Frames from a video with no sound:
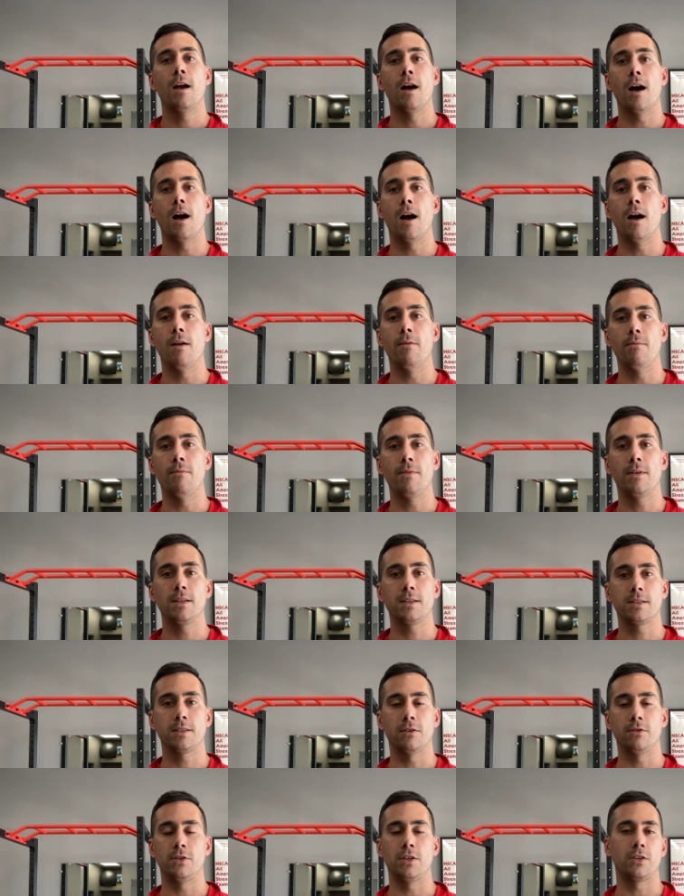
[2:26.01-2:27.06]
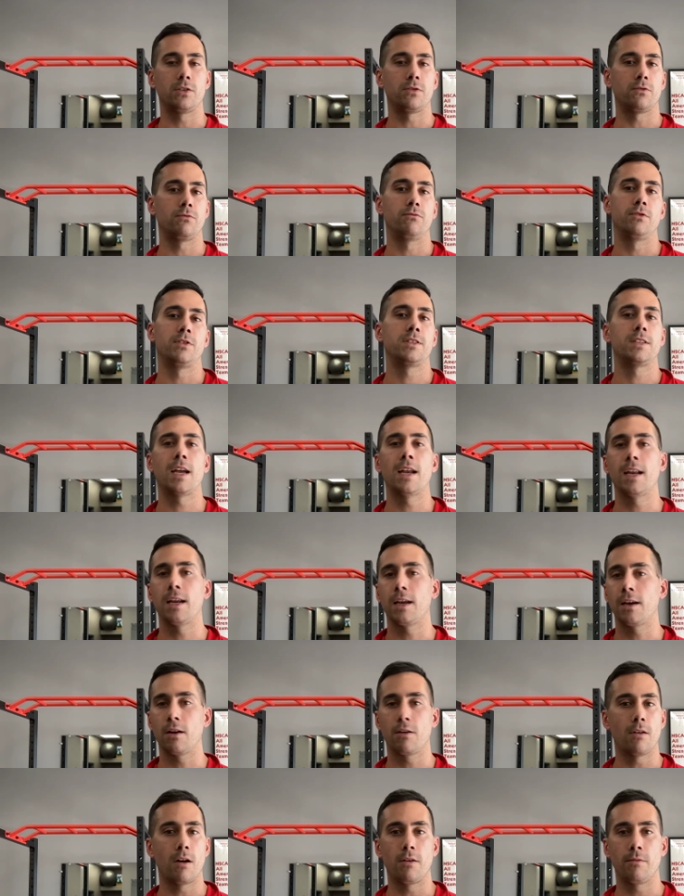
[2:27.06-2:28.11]
Um, so just
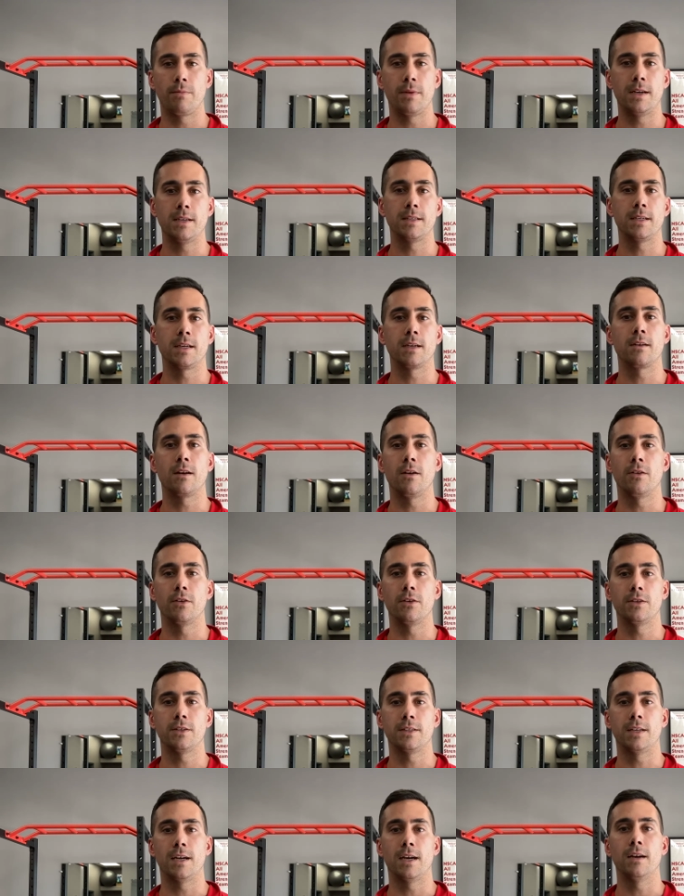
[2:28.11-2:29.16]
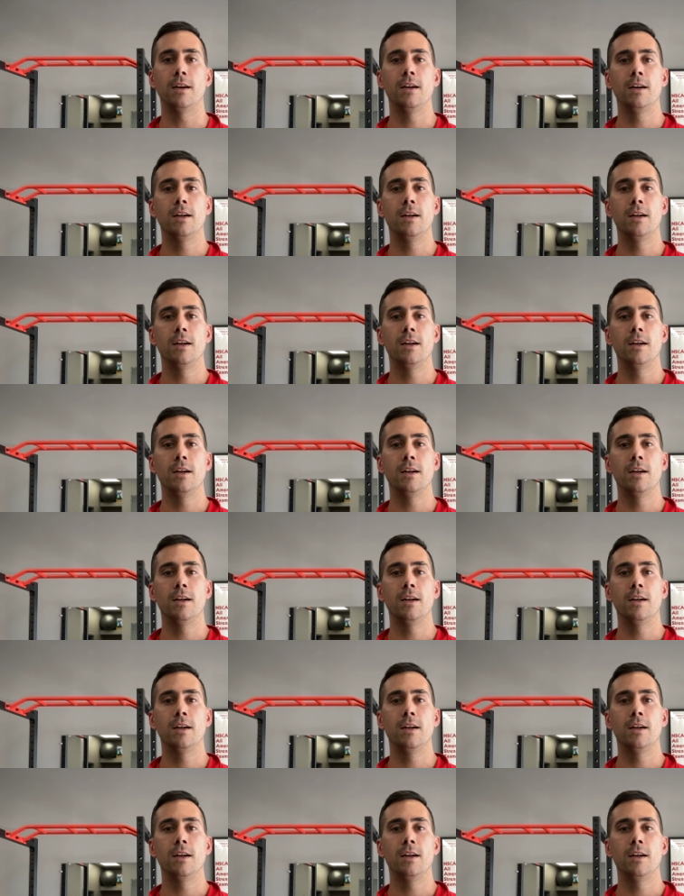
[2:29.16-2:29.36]
reciting our, our basic colors there.